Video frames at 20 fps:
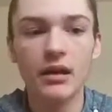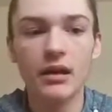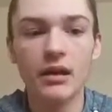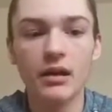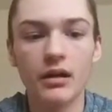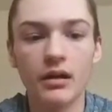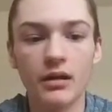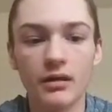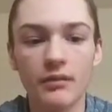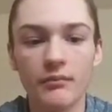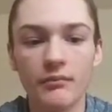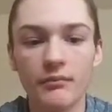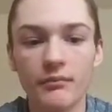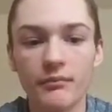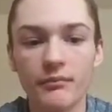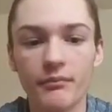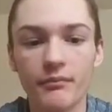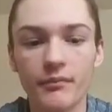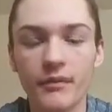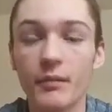Um,
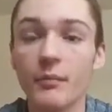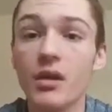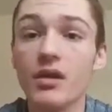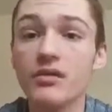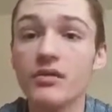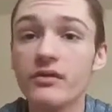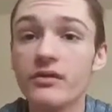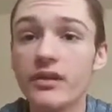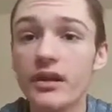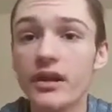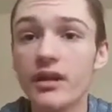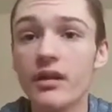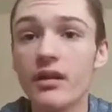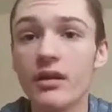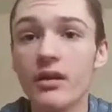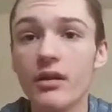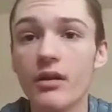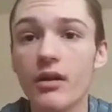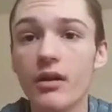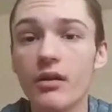the muscles there